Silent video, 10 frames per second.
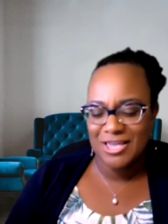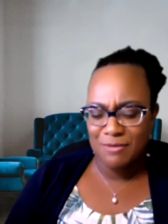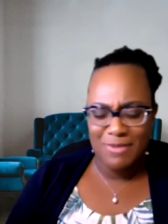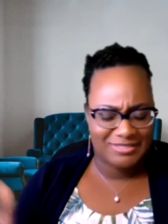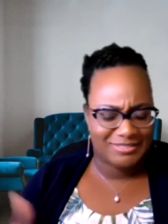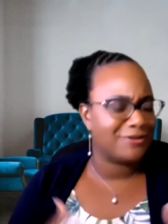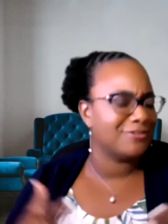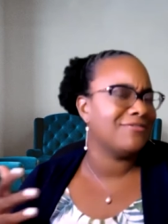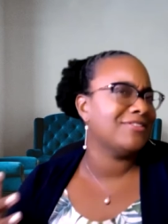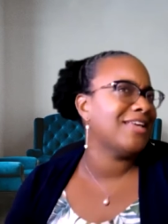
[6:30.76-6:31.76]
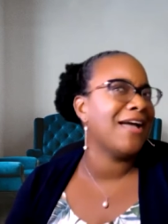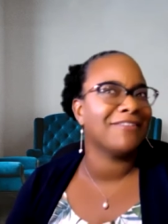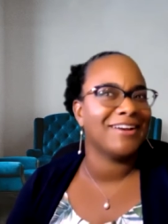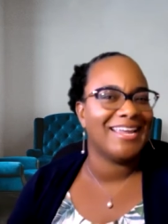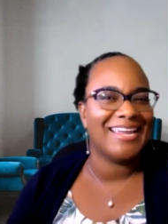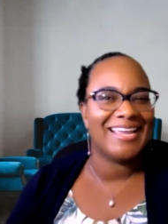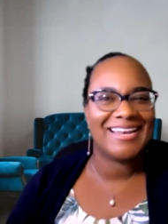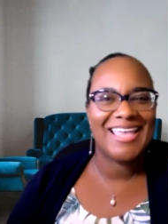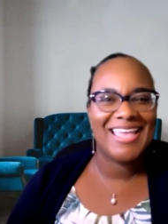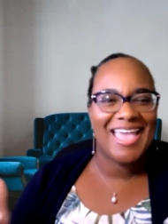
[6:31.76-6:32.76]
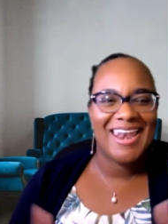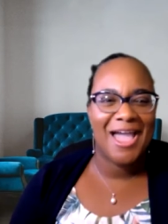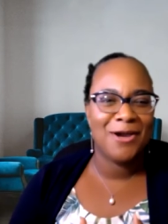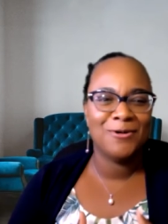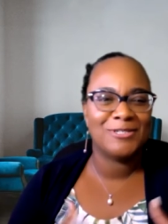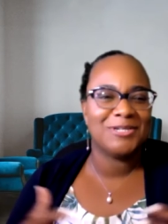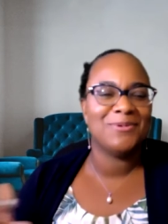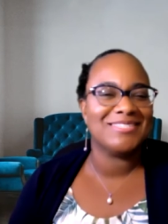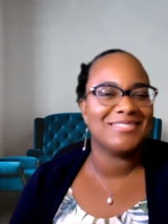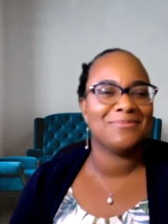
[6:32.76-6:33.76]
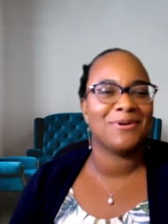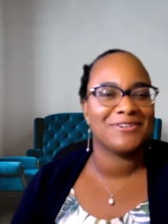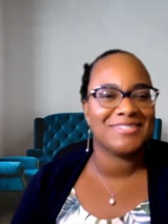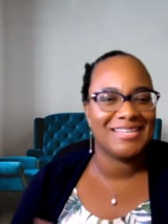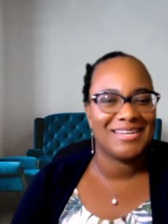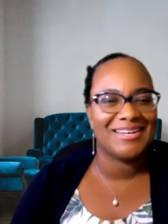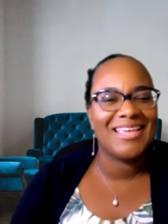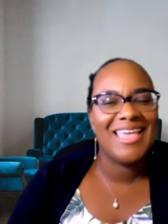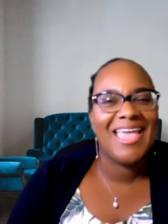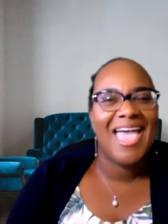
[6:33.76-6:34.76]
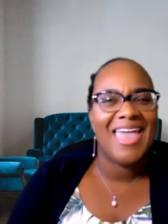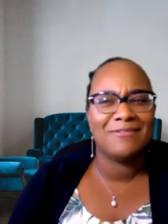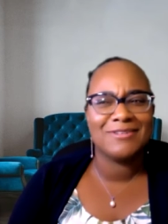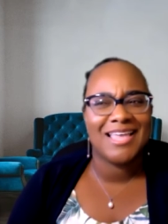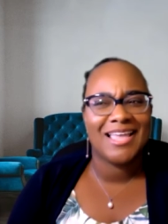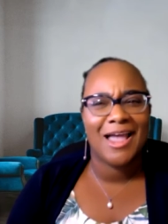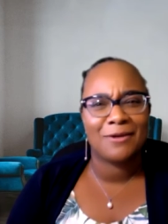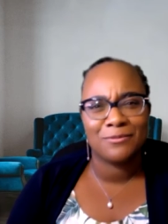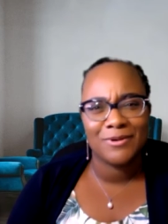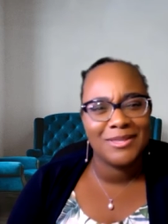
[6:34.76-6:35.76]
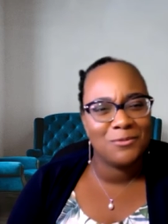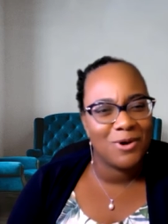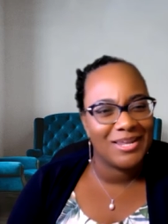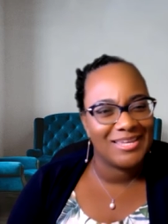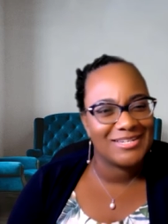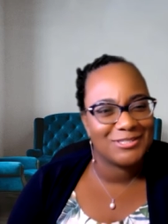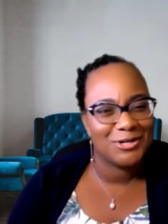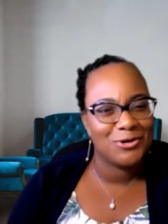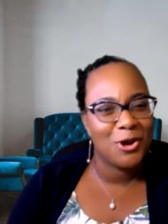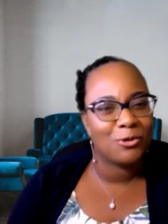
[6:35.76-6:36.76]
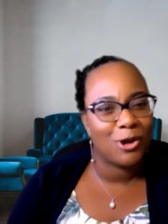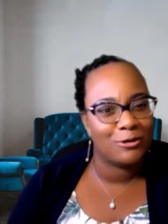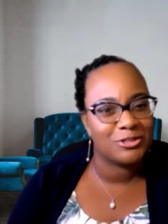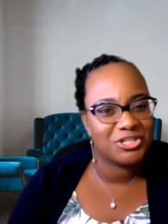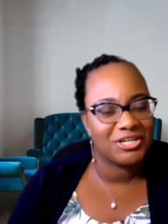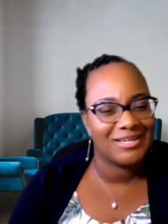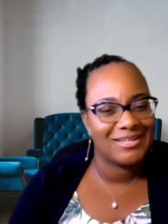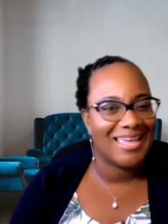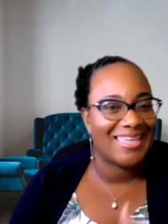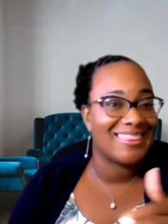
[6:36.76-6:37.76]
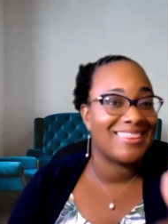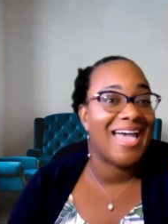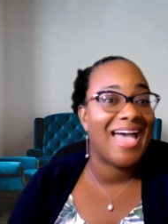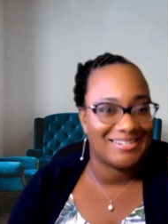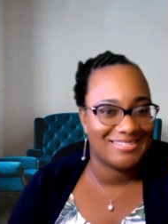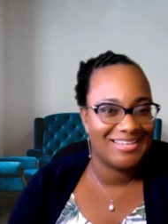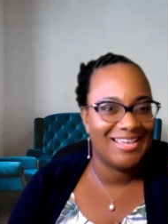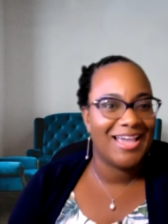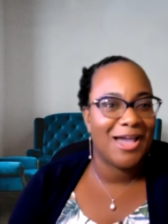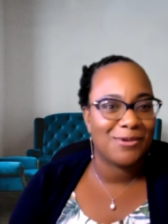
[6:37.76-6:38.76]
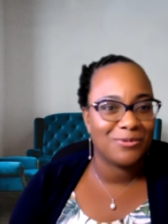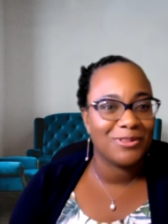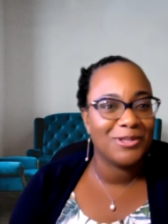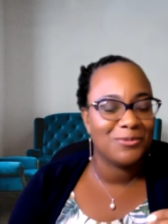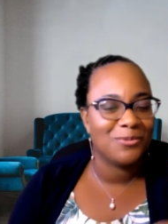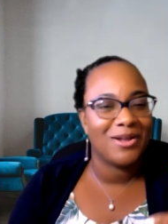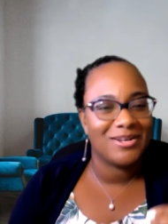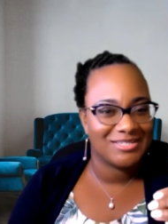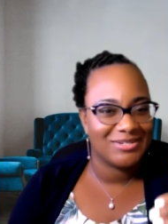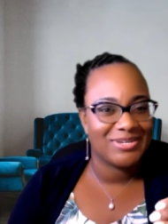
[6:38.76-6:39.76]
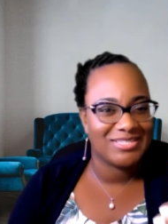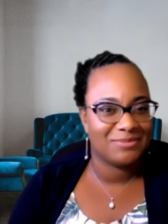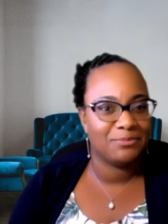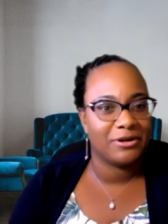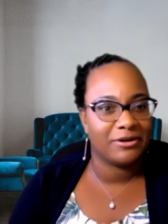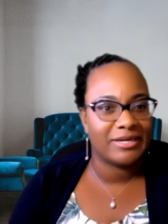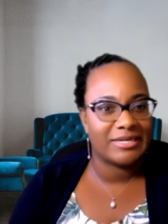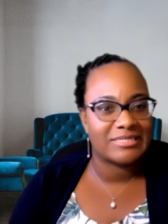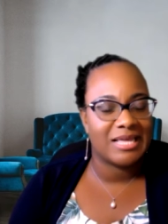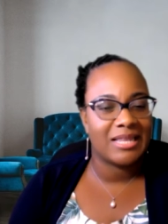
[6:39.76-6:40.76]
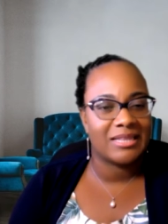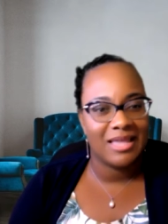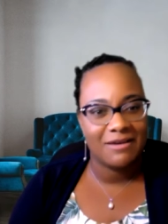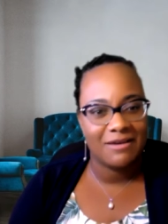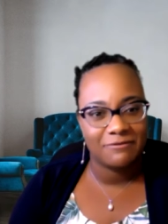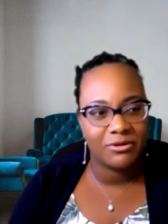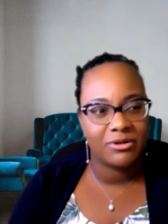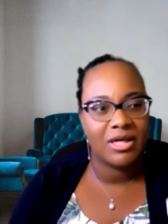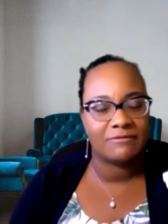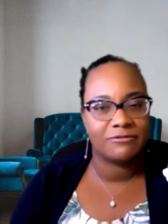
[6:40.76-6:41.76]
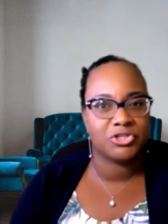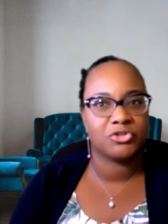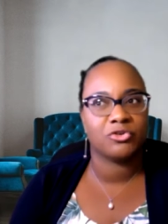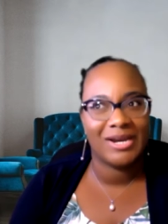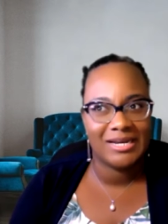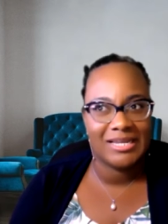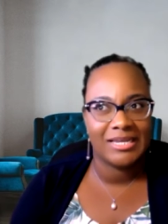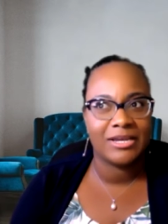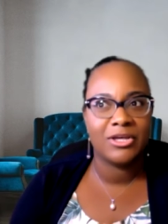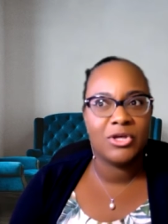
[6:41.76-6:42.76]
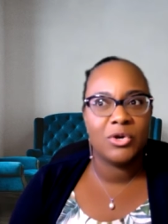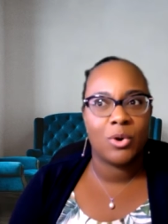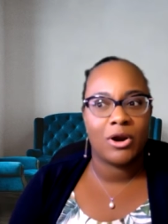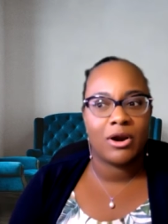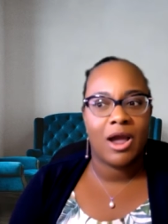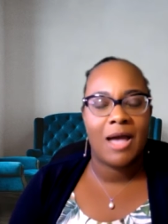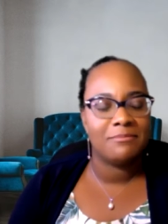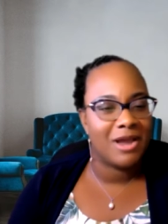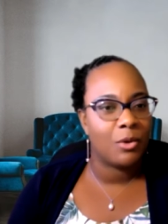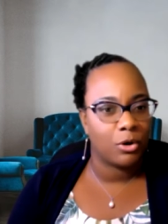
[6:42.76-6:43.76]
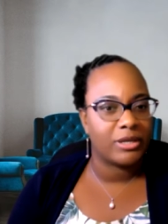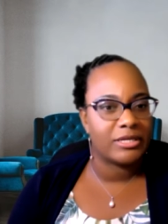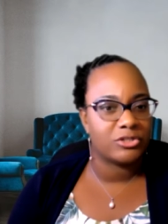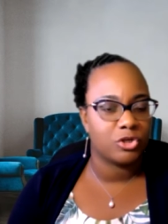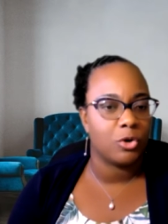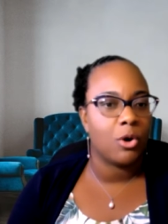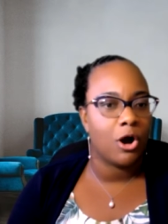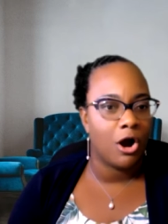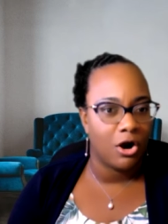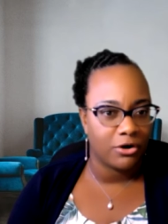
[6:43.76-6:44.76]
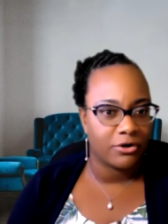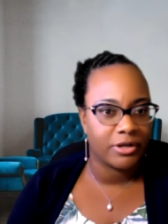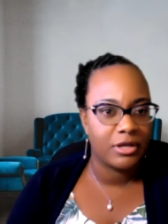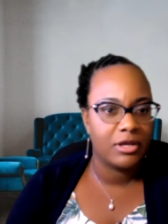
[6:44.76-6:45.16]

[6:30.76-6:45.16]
my standards of integrity and who she was as a person. And I was like, I really want to get to know coaching like that. I really want to experience a level of training where I'm not working so hard.